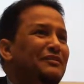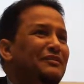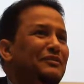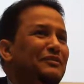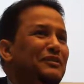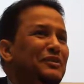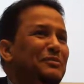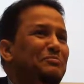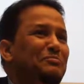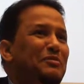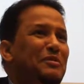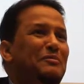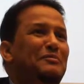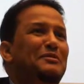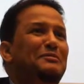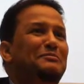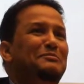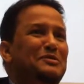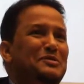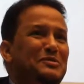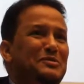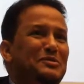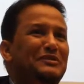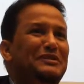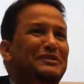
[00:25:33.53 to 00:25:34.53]
The problem
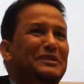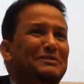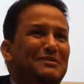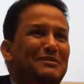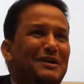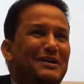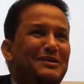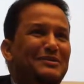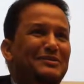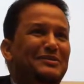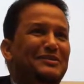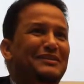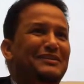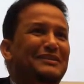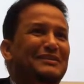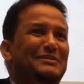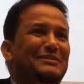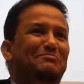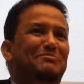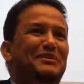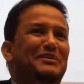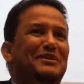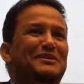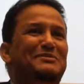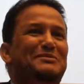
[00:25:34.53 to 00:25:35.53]
is not about the
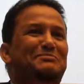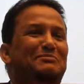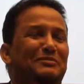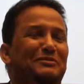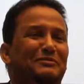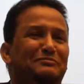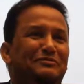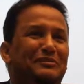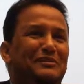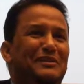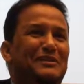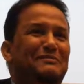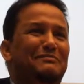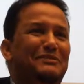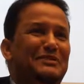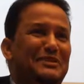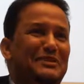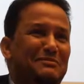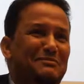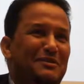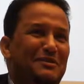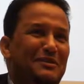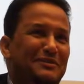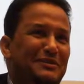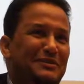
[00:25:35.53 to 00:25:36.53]
principle for them, it's
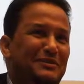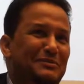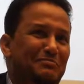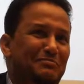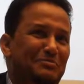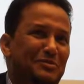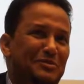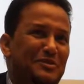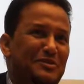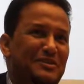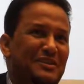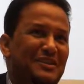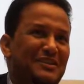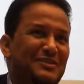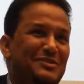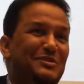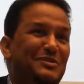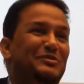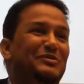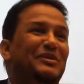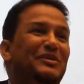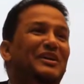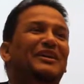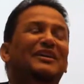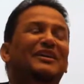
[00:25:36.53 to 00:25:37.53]
about the person.
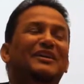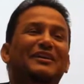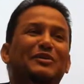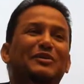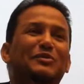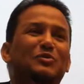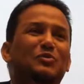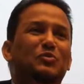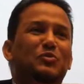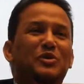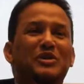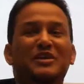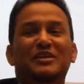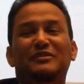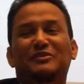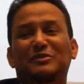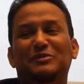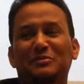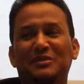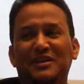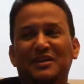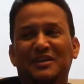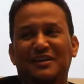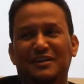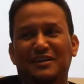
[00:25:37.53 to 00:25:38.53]
So we need to
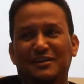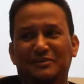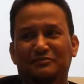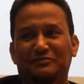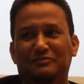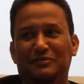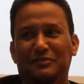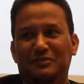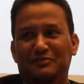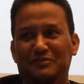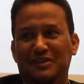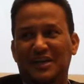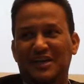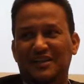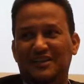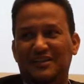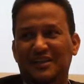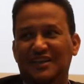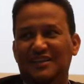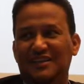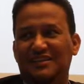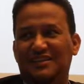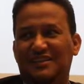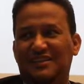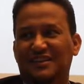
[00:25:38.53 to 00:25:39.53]
be careful of that,
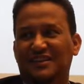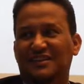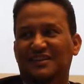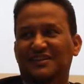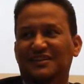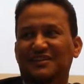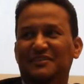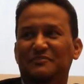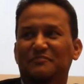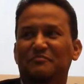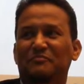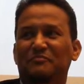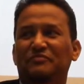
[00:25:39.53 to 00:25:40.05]
I think.